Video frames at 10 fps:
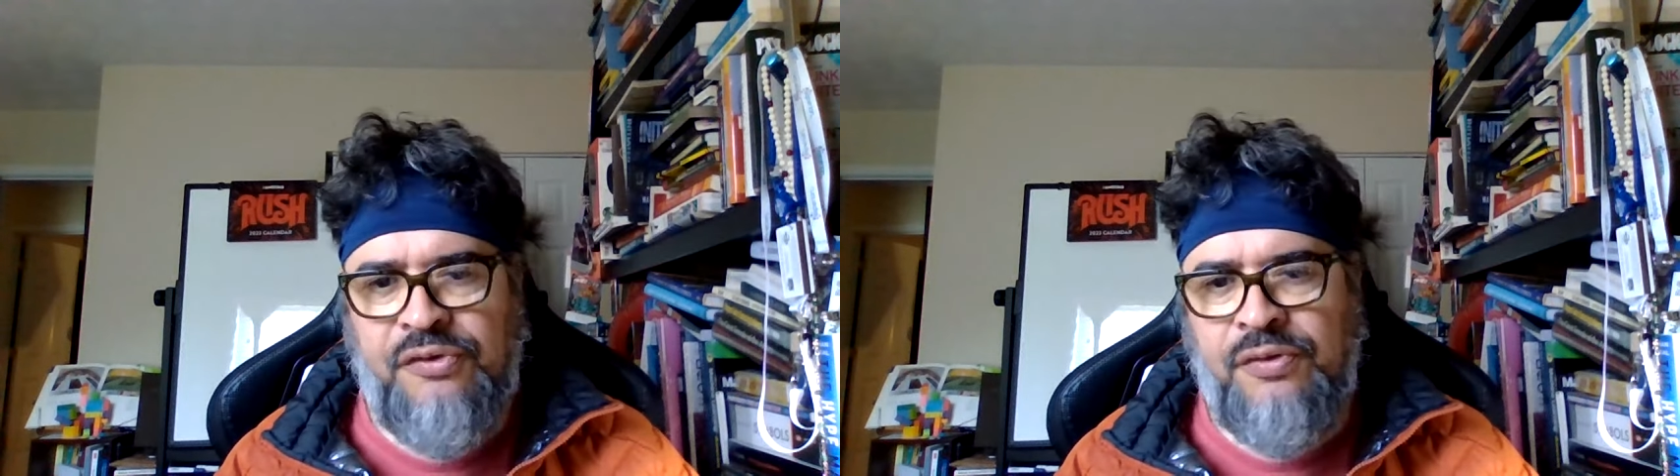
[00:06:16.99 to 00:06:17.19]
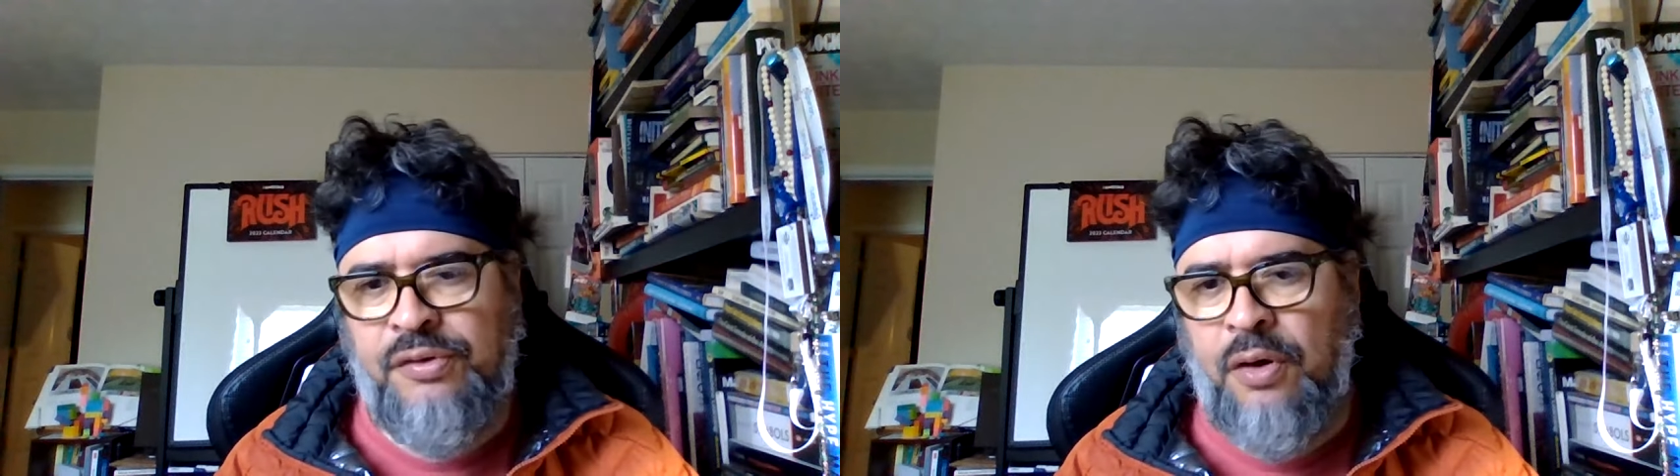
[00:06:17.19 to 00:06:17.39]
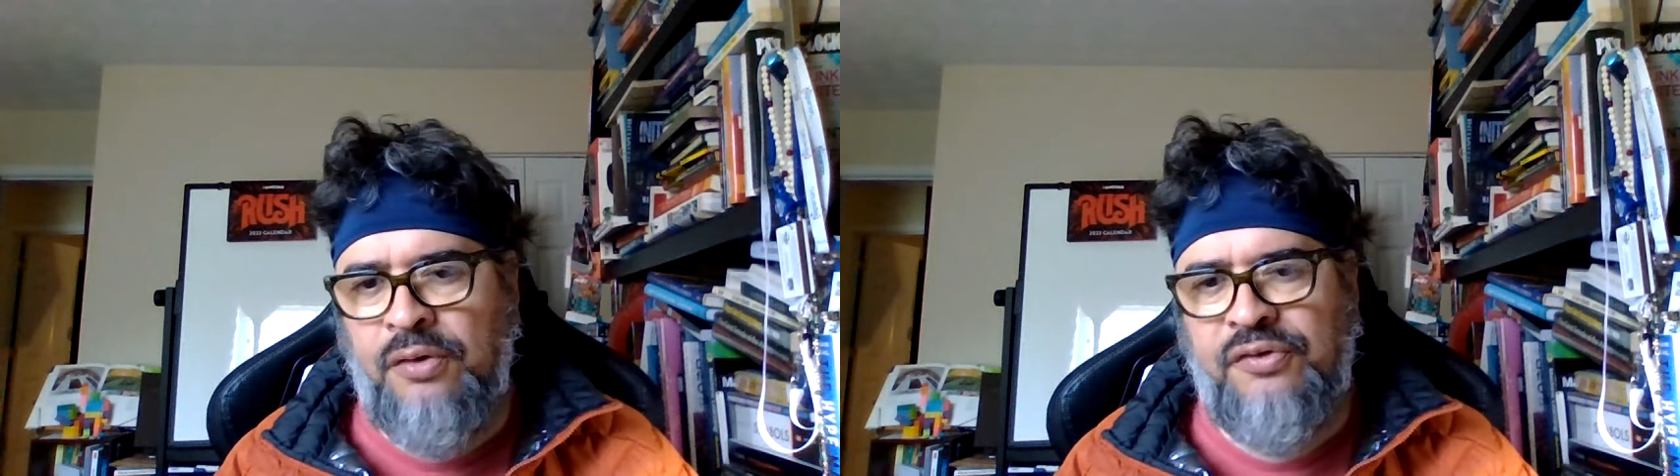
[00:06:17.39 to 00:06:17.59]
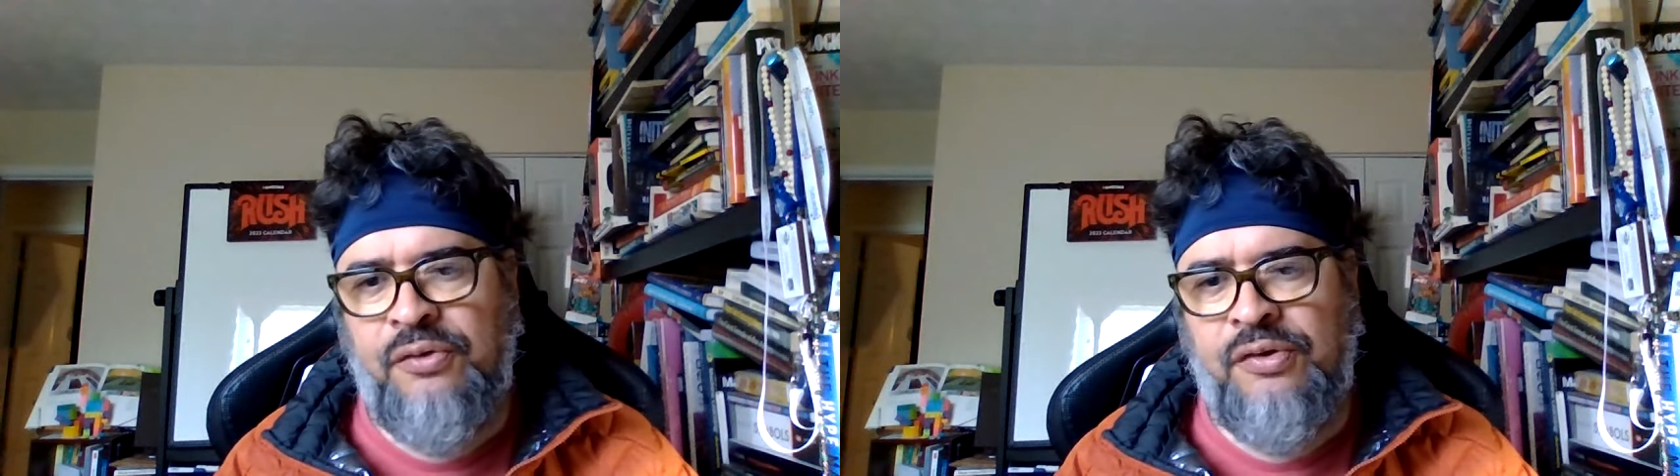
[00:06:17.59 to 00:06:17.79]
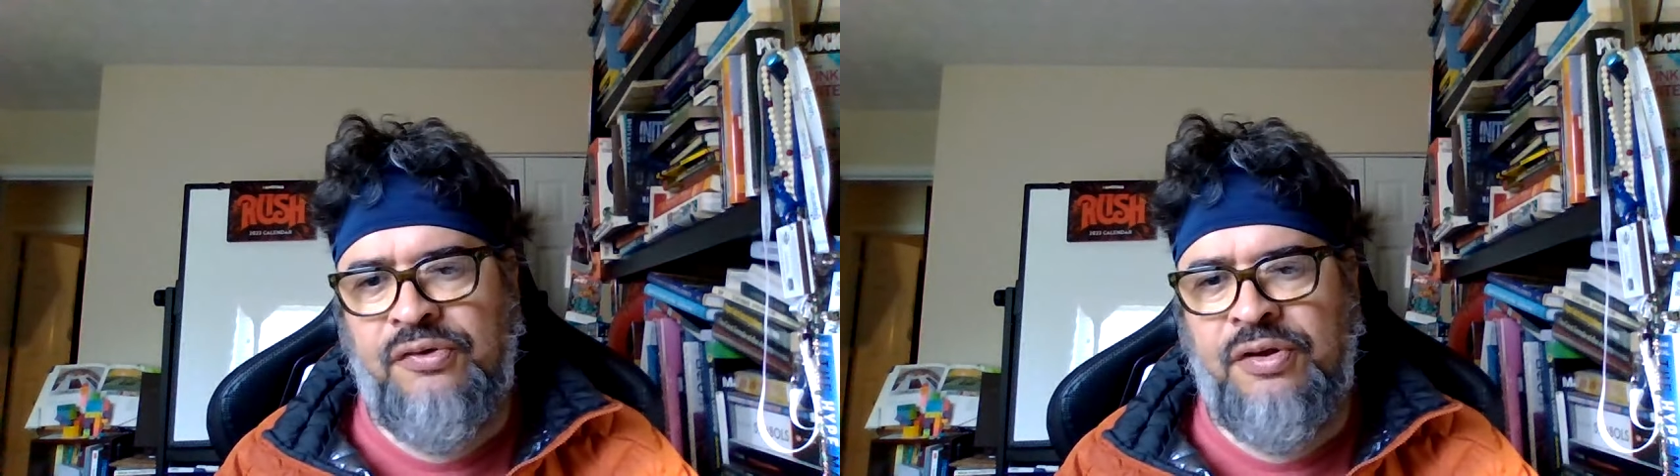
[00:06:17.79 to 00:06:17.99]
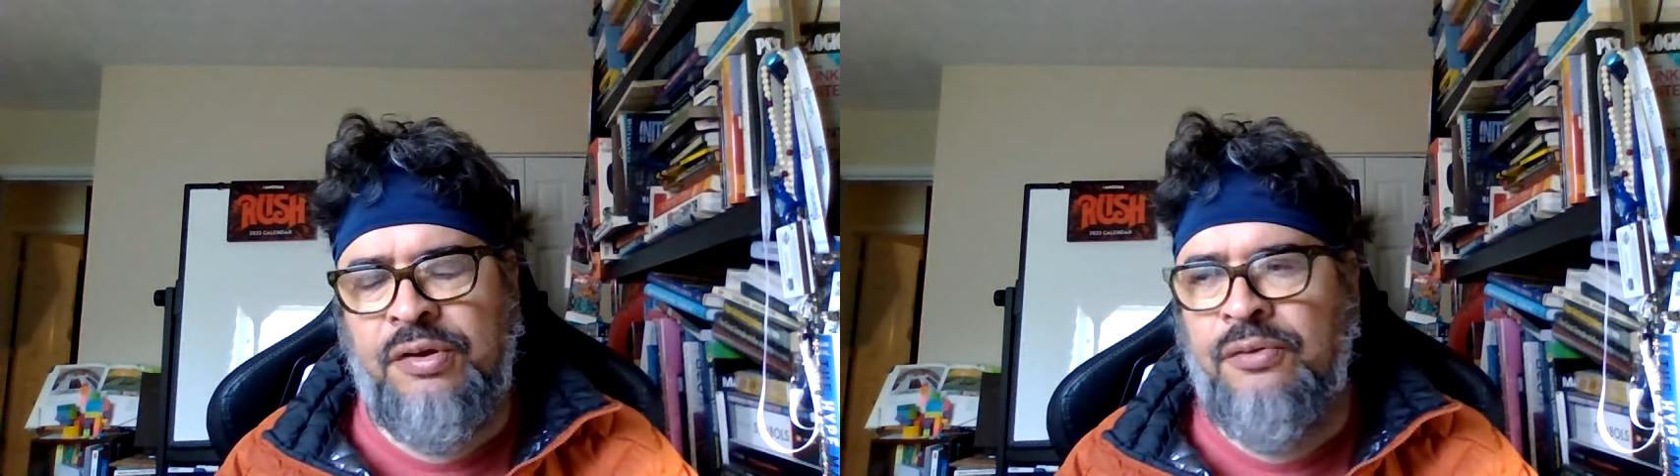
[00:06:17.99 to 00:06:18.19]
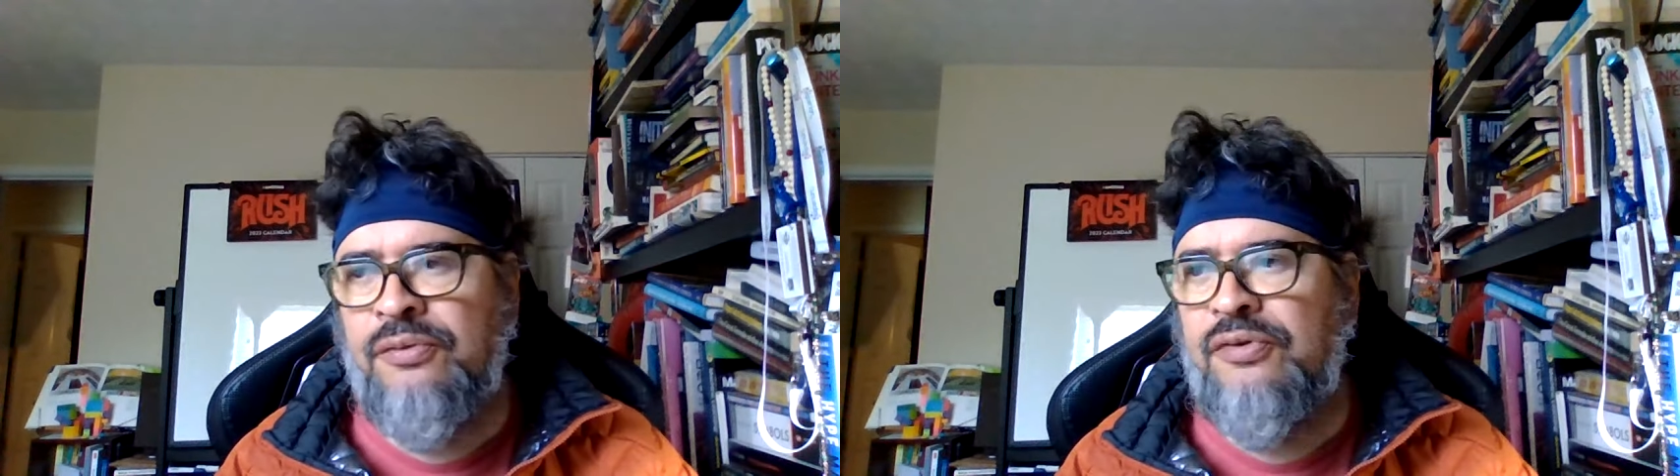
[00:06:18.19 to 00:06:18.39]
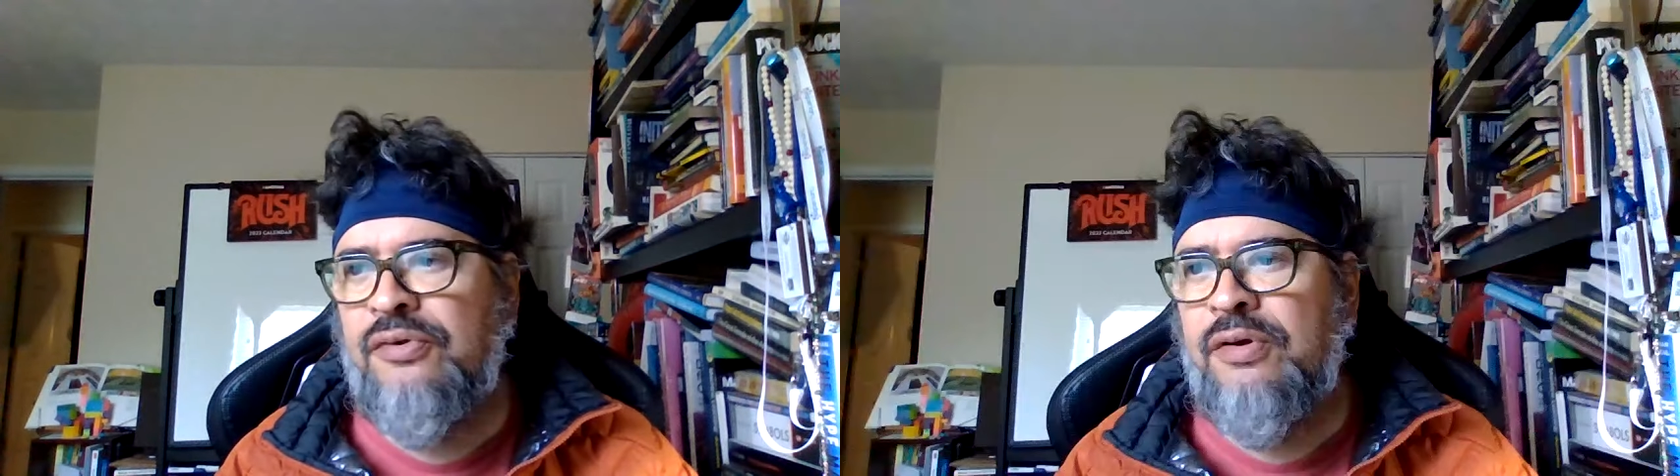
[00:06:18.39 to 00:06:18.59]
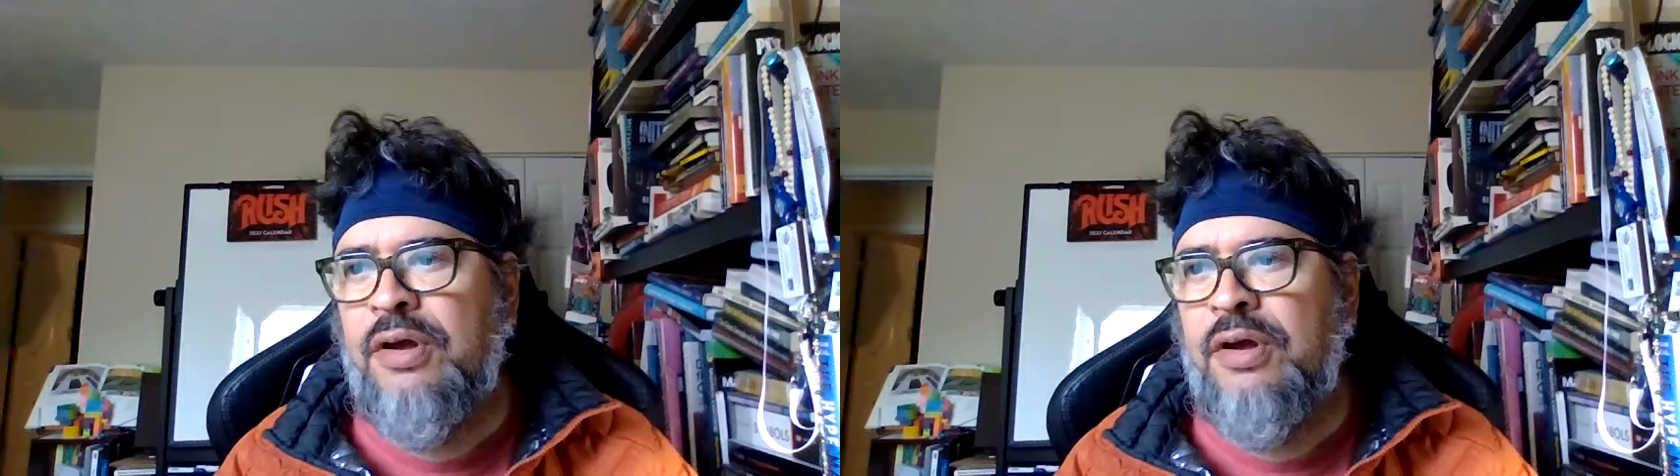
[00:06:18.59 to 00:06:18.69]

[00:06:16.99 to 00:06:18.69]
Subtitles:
the cartoonists use.